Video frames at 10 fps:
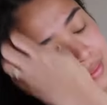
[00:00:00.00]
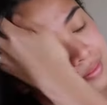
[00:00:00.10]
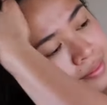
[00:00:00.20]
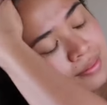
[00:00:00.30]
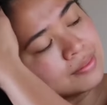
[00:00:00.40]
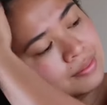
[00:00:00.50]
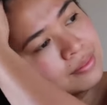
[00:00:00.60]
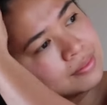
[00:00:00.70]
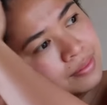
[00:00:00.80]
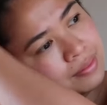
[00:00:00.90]
At the same
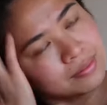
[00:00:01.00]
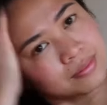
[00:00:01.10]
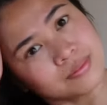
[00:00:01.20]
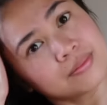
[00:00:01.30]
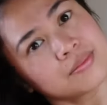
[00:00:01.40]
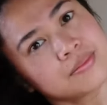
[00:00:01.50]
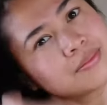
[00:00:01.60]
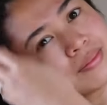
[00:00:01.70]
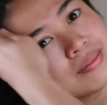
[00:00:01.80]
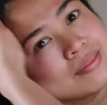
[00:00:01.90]
time, I
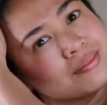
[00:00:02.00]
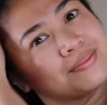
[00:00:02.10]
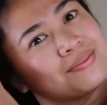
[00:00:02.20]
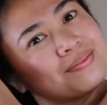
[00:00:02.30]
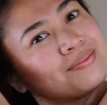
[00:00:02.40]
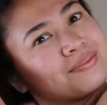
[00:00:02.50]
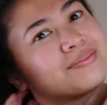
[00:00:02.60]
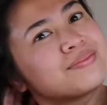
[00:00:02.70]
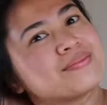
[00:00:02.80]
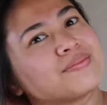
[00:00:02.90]
massage my
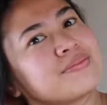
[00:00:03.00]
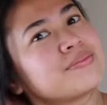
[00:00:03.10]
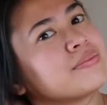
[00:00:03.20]
scalp.